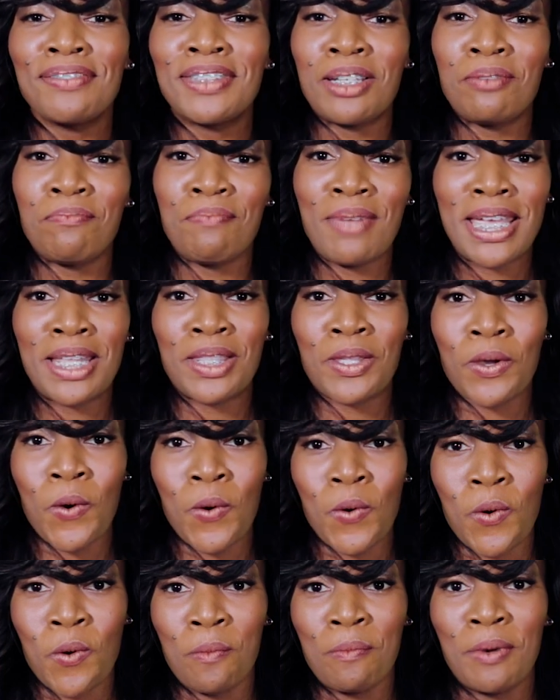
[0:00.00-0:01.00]
can make the
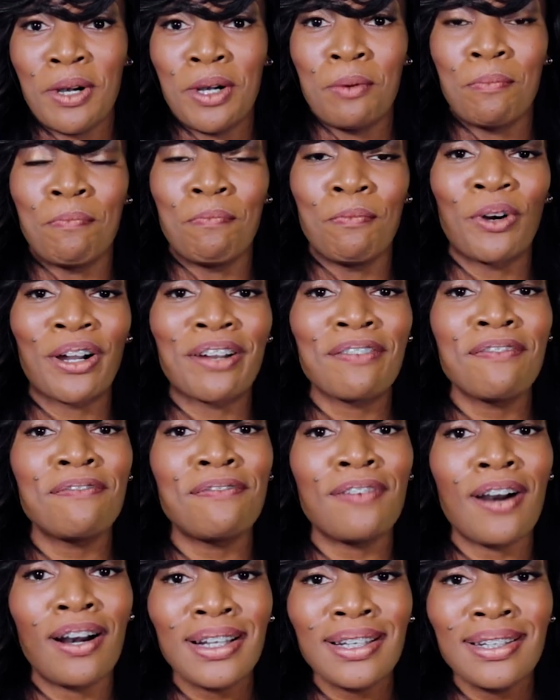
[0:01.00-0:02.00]
home more
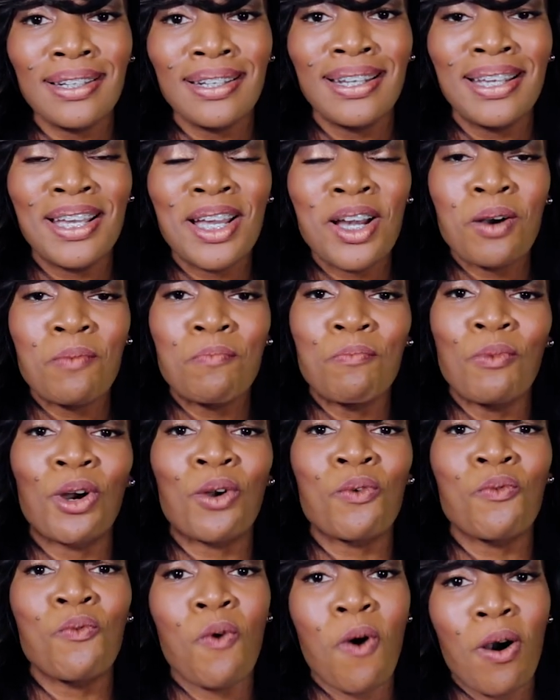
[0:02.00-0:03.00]
fun,
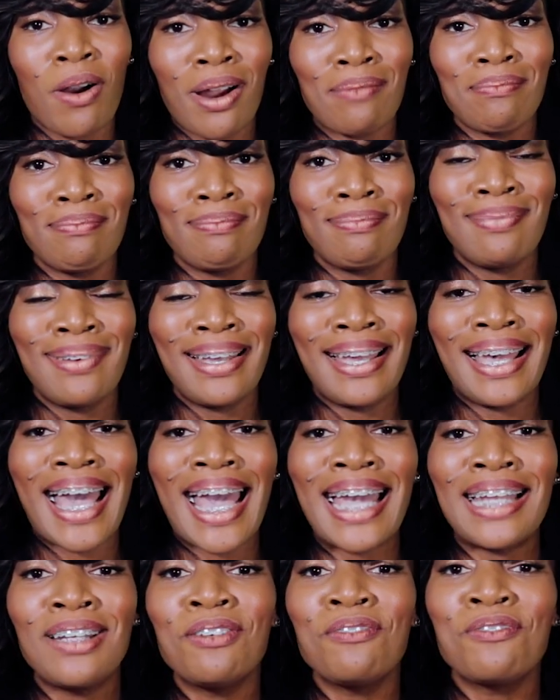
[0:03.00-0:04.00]
more warm,
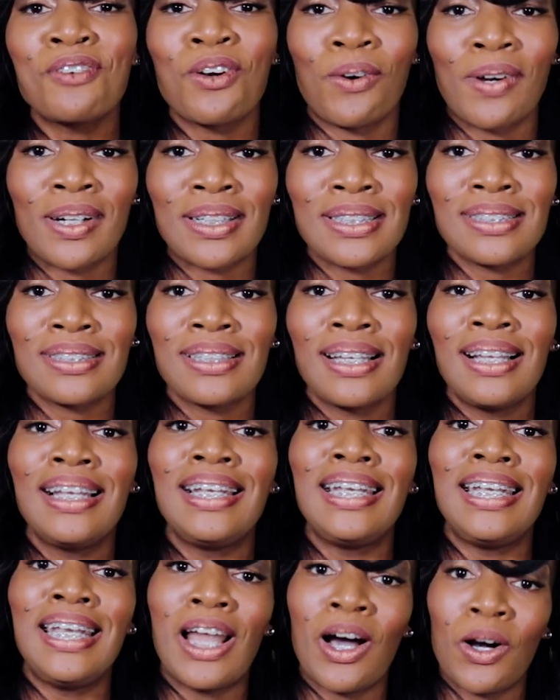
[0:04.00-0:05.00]
and of course,
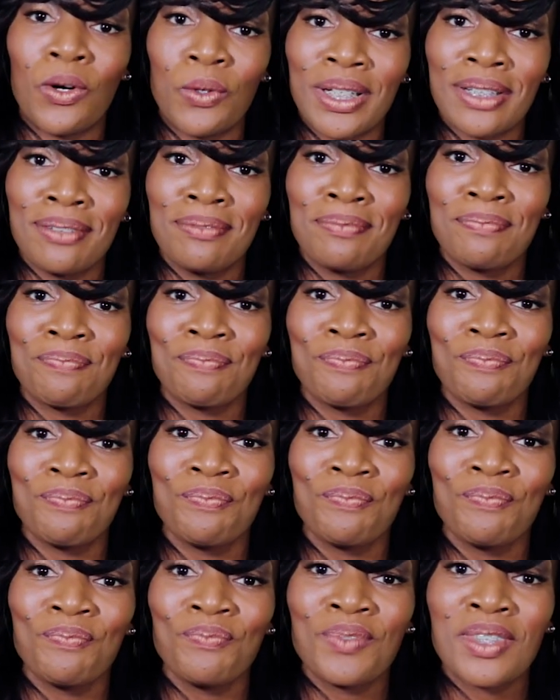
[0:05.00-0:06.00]
loud.
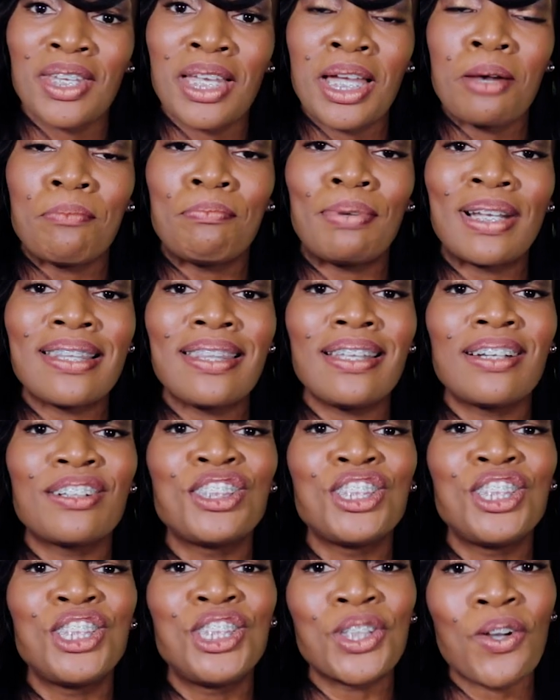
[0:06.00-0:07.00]
But their
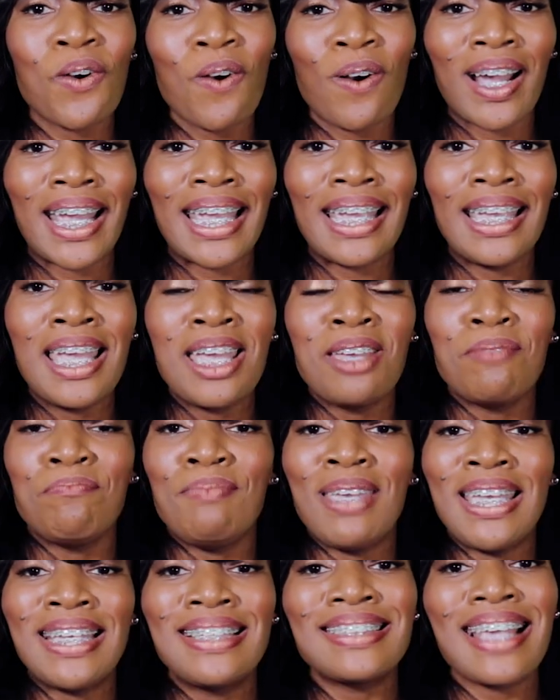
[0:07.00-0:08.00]
joy
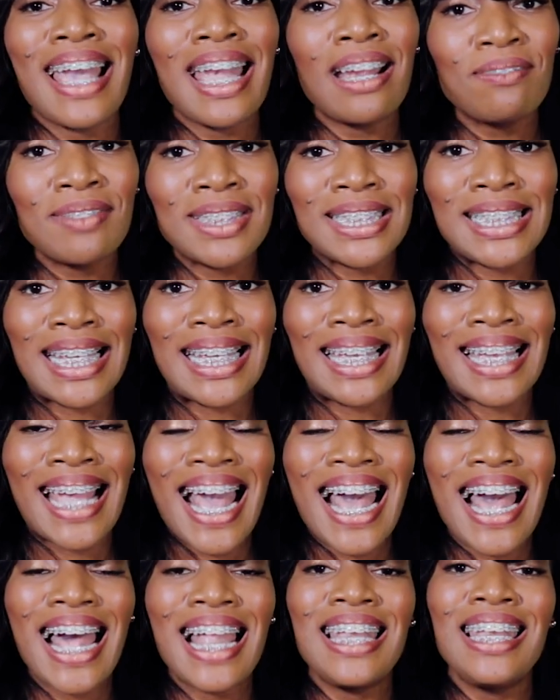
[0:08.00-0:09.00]
makes every day
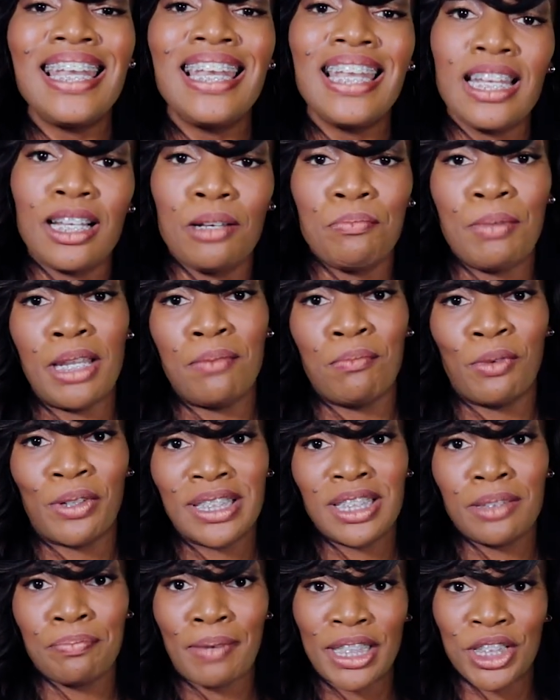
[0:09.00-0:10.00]
a little bit more
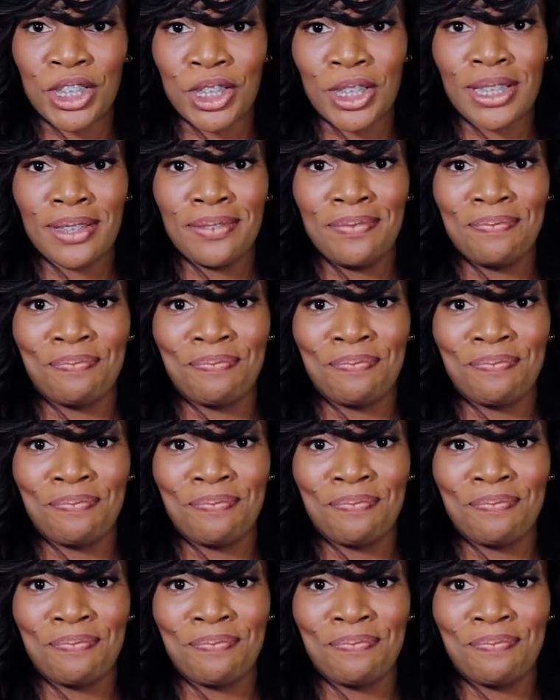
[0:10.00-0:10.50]
special.